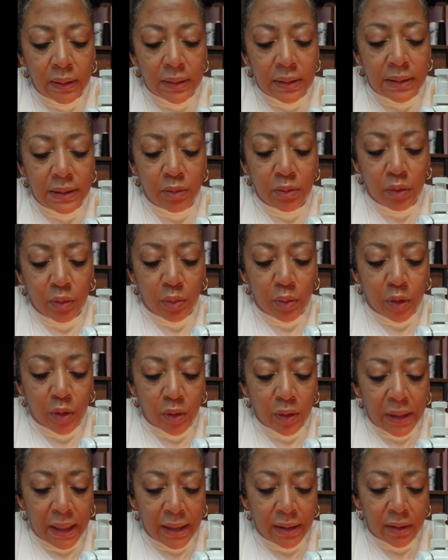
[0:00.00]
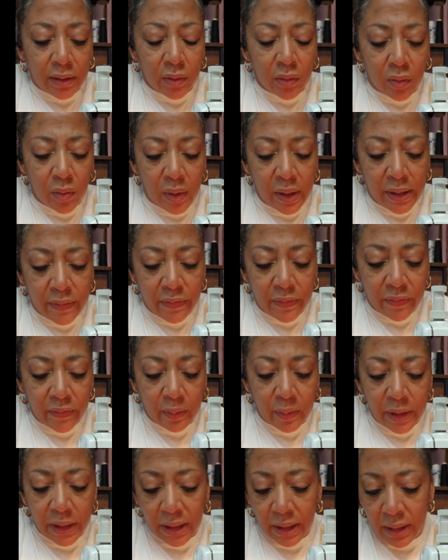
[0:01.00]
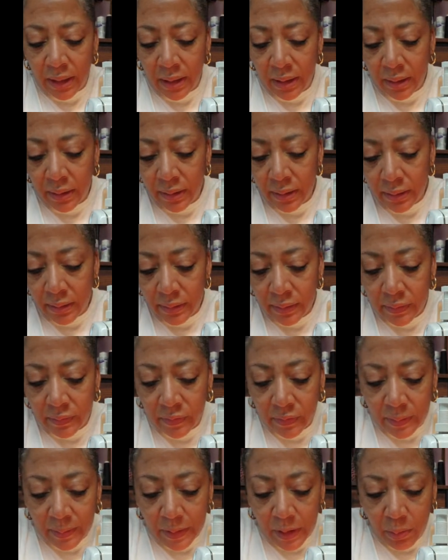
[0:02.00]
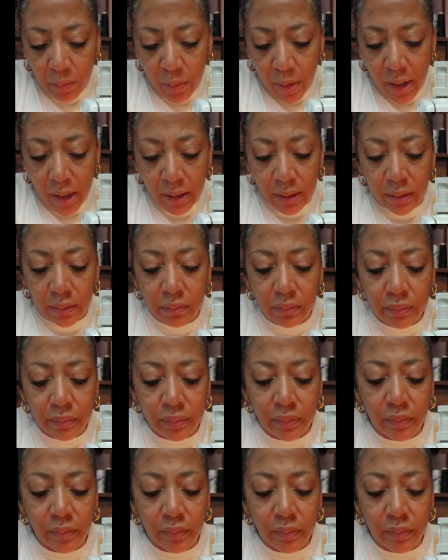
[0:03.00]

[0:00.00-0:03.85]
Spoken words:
Just pull out away from the end, from the bottom.